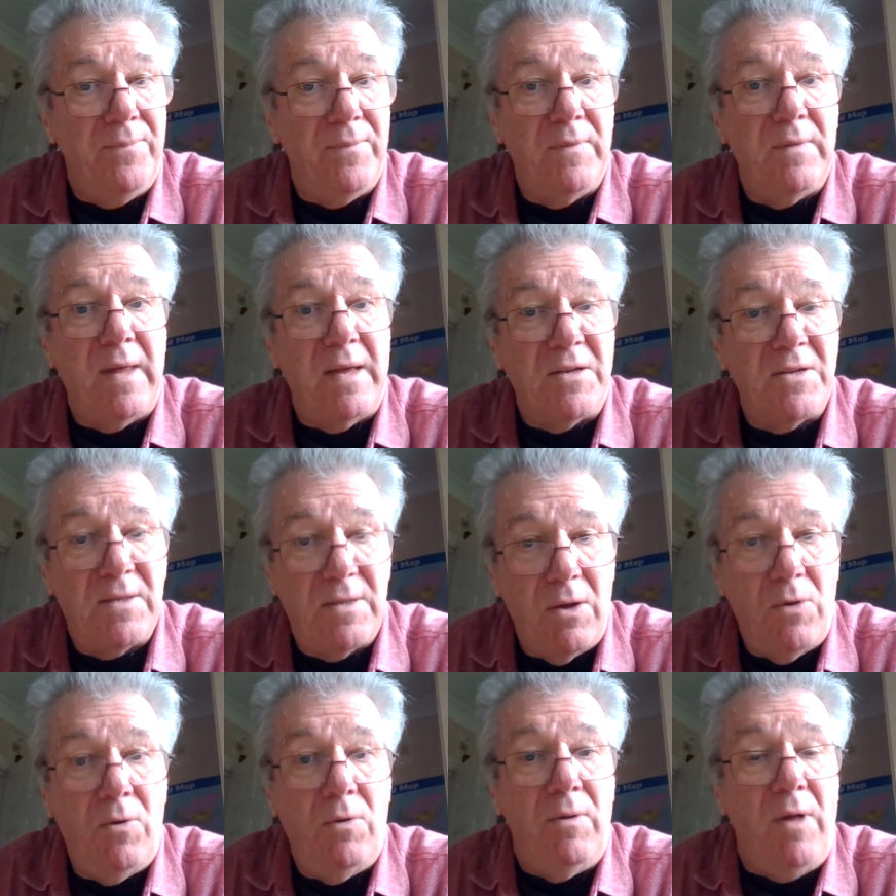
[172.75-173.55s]
They're
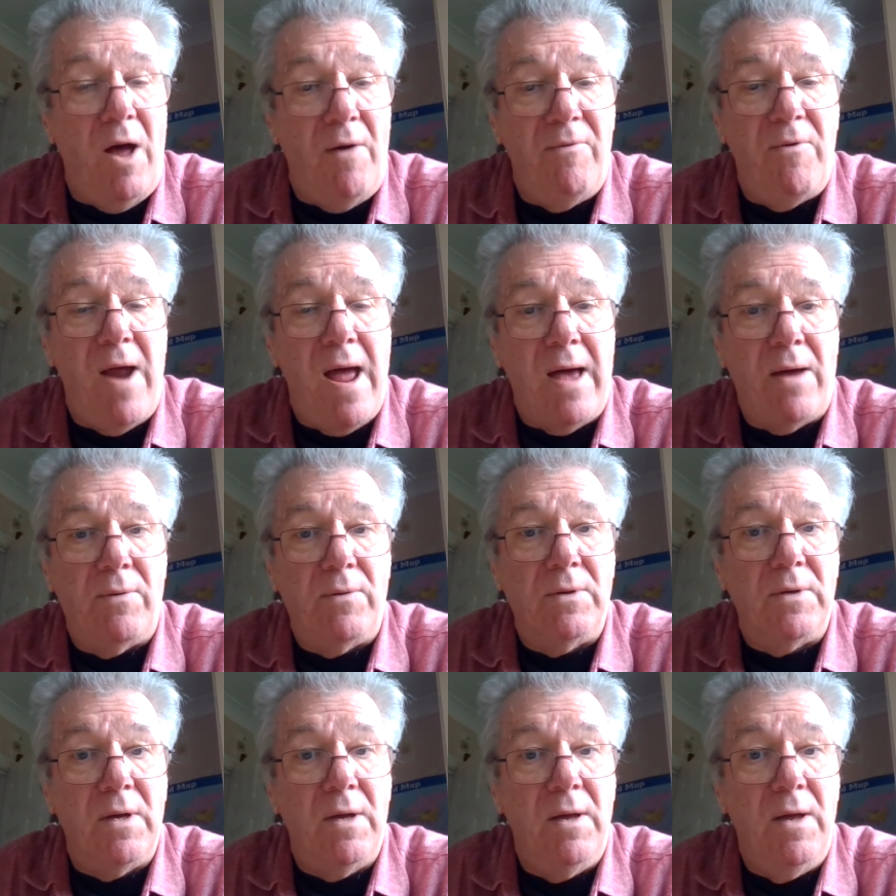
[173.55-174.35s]
still
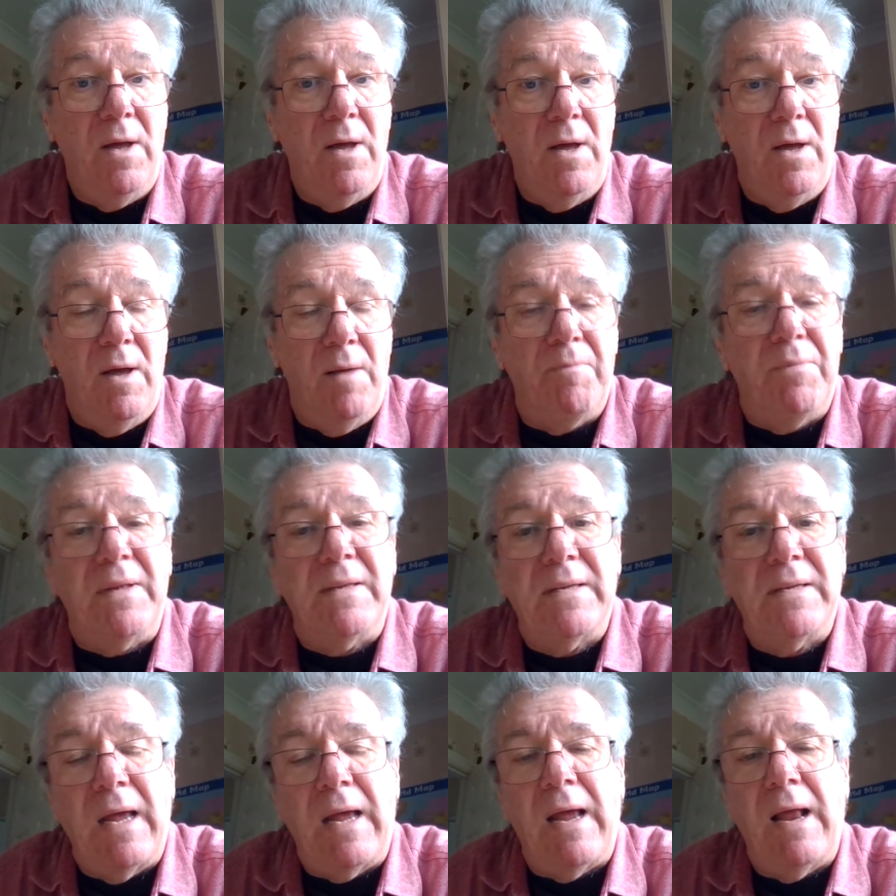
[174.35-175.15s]
around,
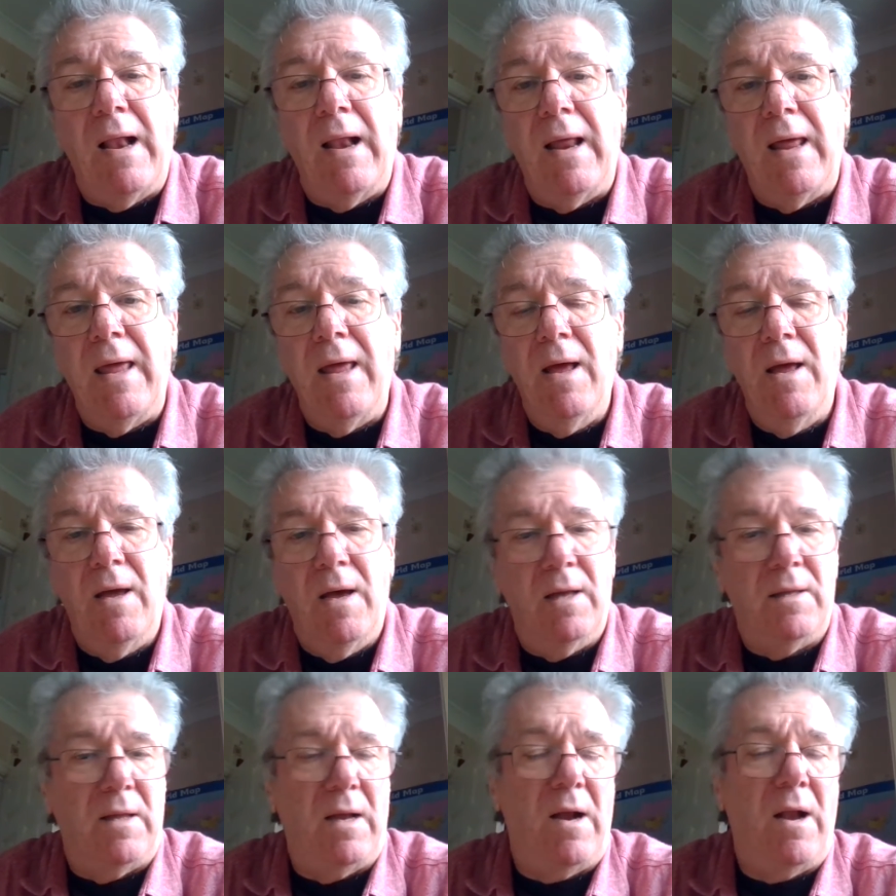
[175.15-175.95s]
particularly
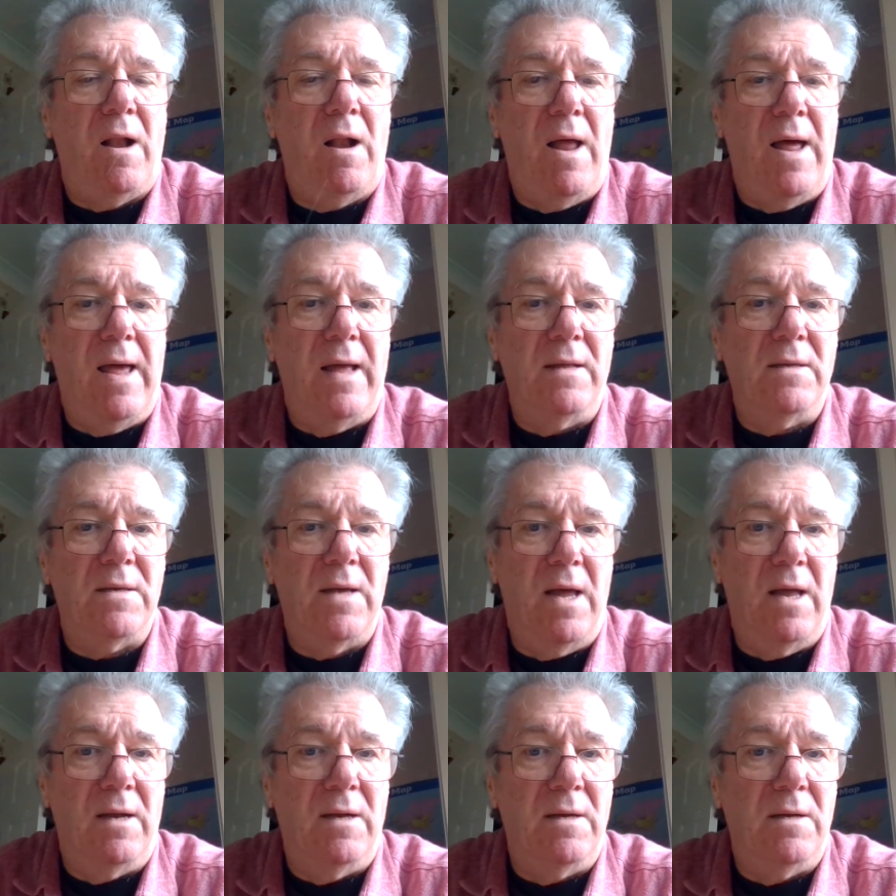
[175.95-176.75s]
at the client
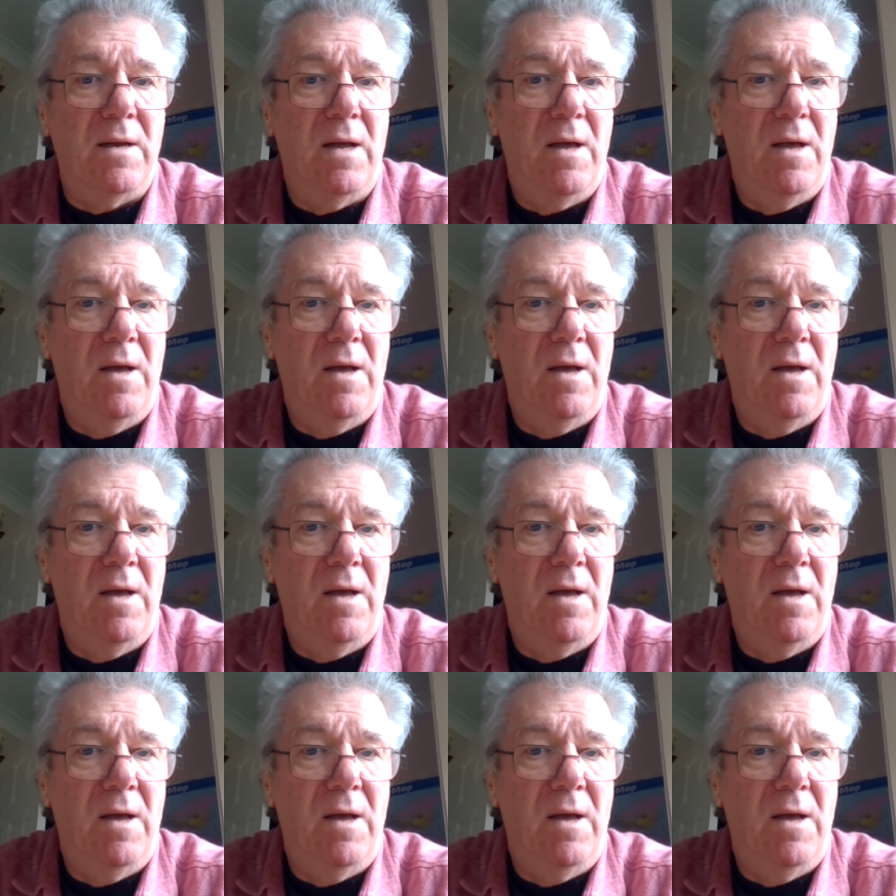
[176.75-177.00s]
end.